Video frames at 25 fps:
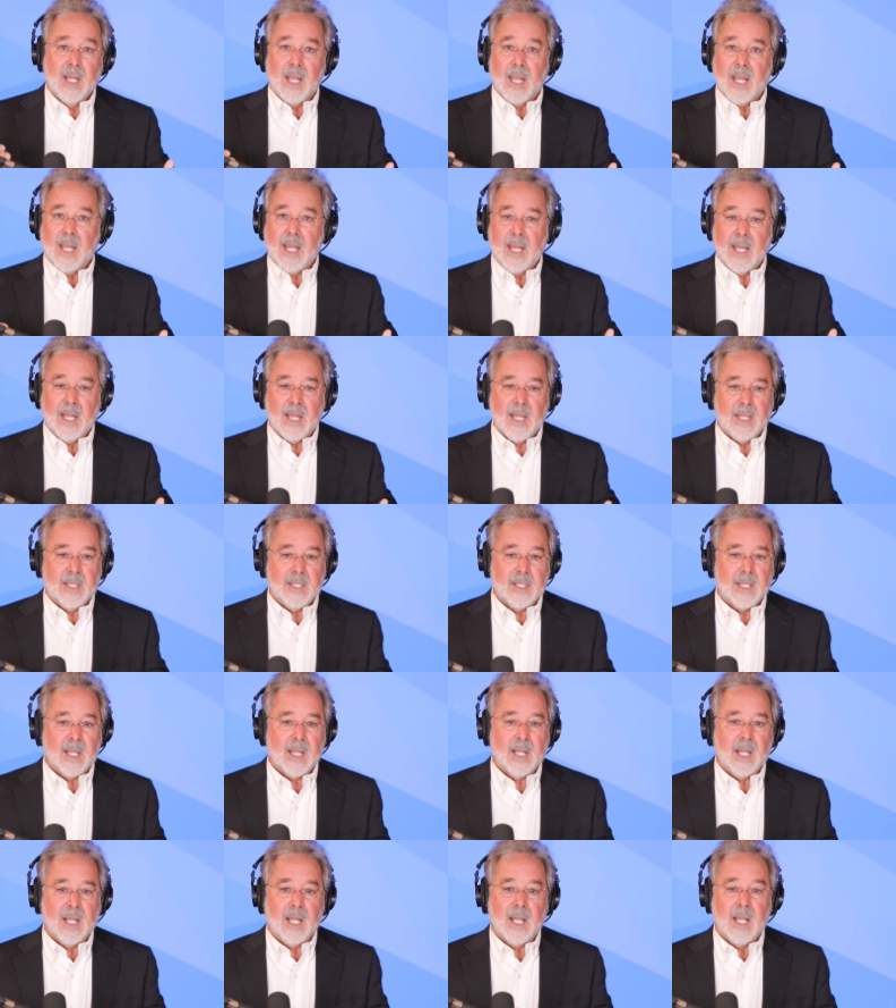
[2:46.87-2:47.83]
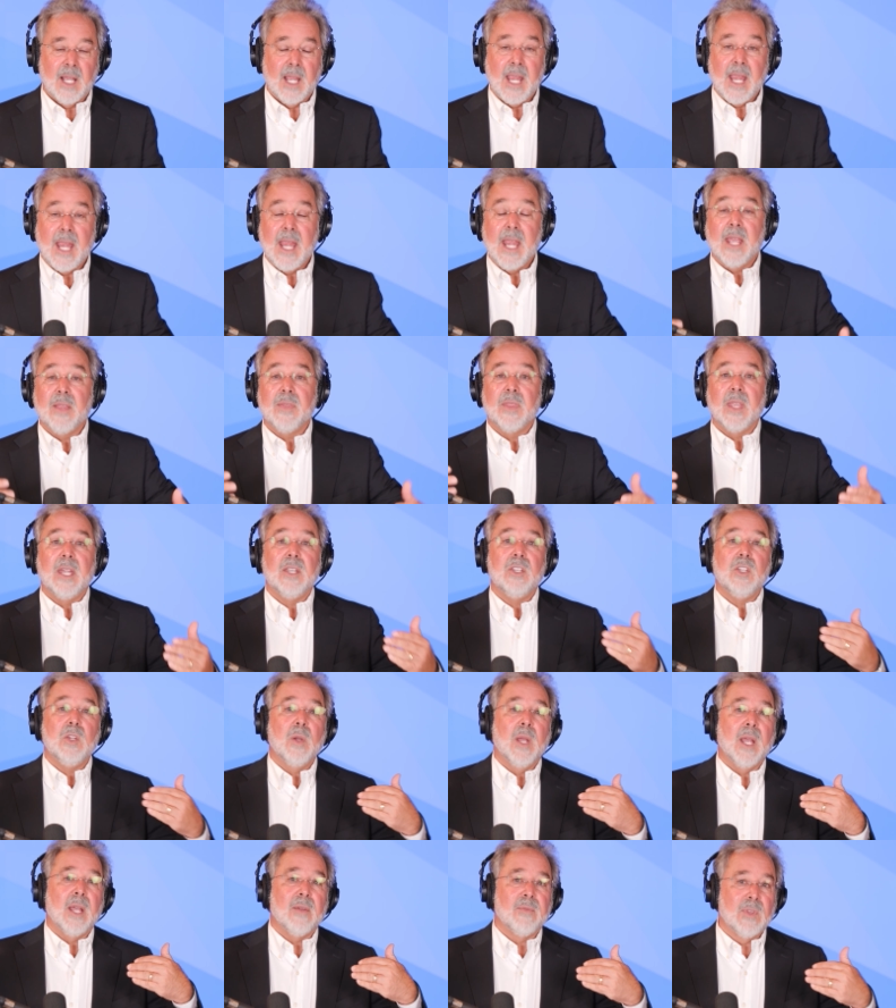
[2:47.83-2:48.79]
and uh, and then
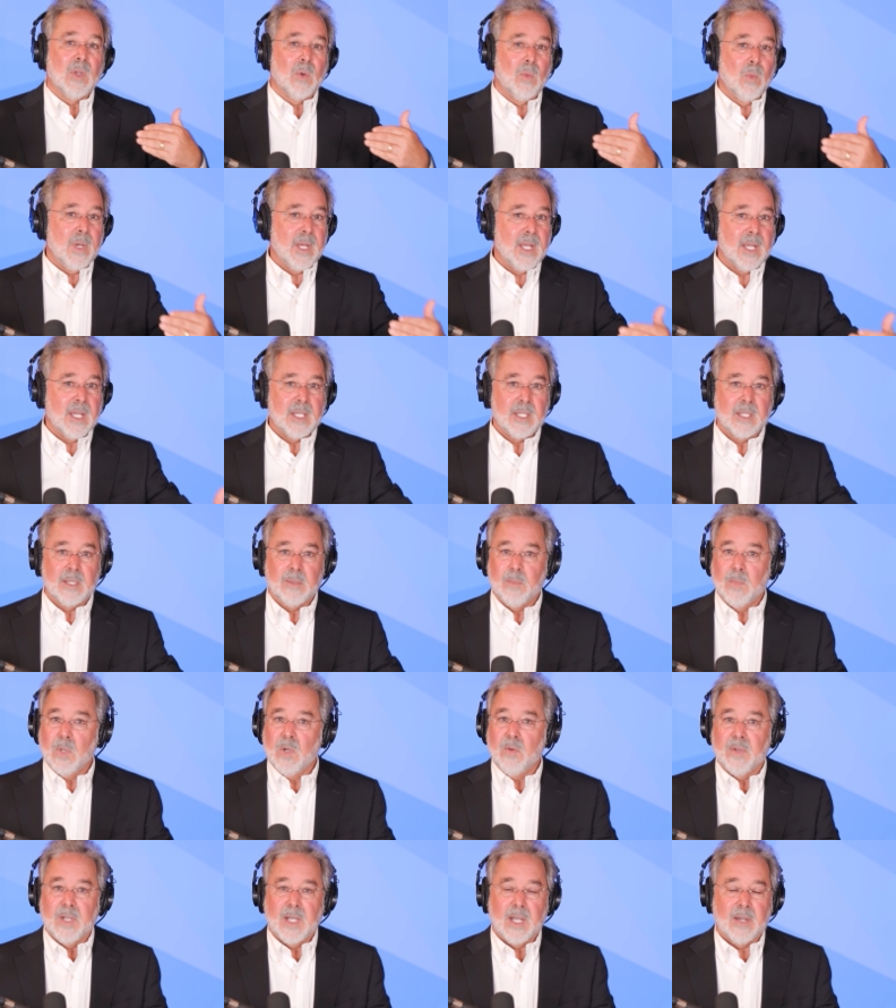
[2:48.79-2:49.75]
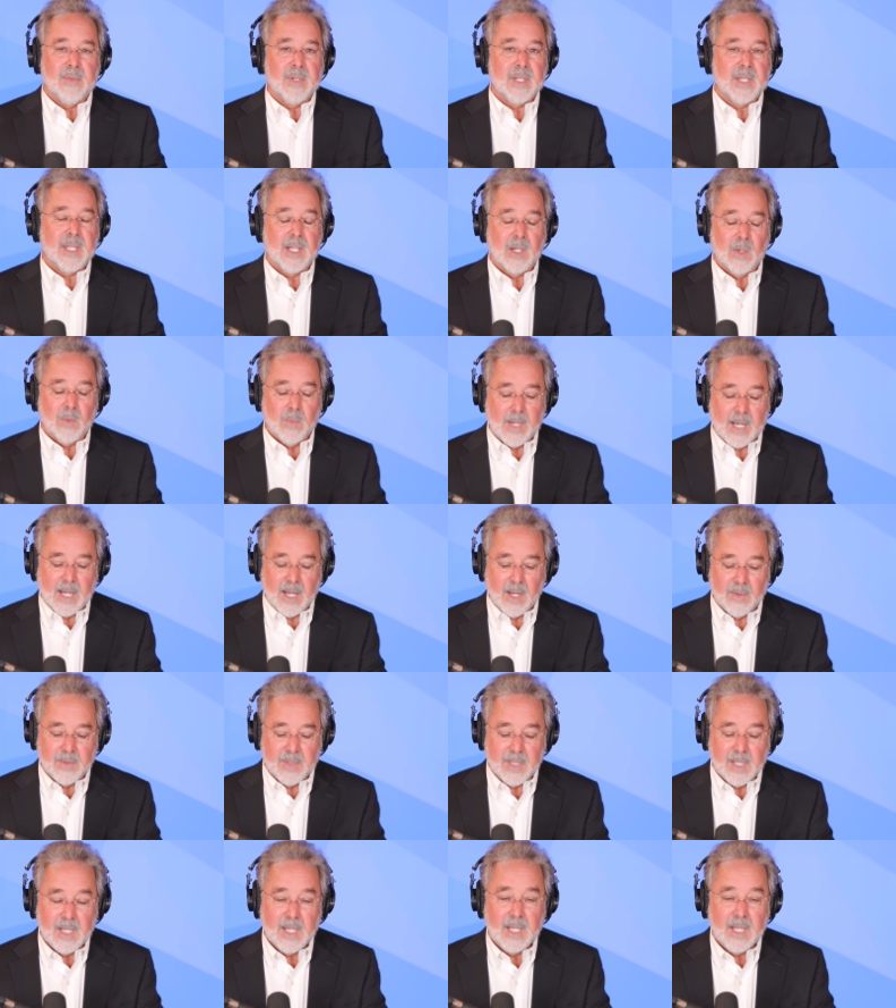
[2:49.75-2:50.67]
you have the wind moving everything around,